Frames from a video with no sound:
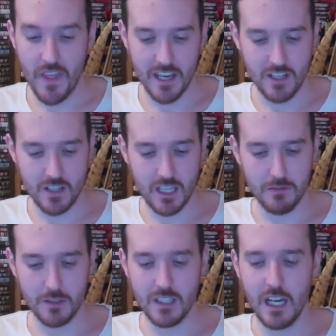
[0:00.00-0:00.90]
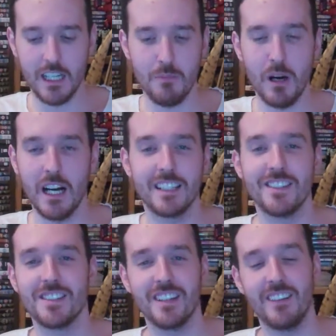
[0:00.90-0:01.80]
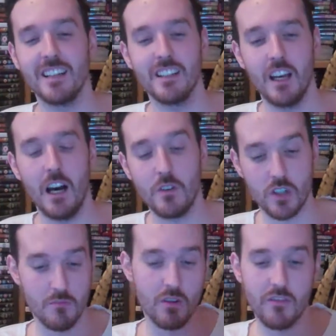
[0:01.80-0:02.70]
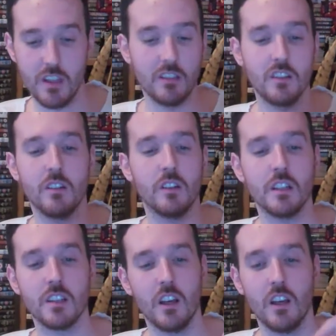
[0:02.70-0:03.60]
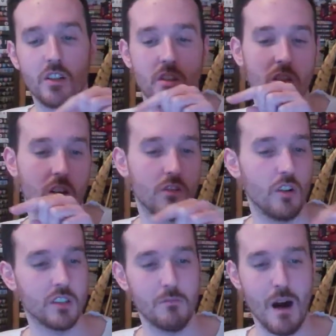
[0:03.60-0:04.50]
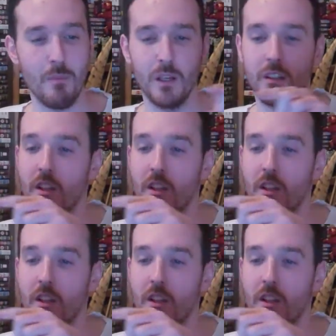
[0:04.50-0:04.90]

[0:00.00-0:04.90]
and just keep them tightly packed and just say, right, I'm just going to move this unit just across the map,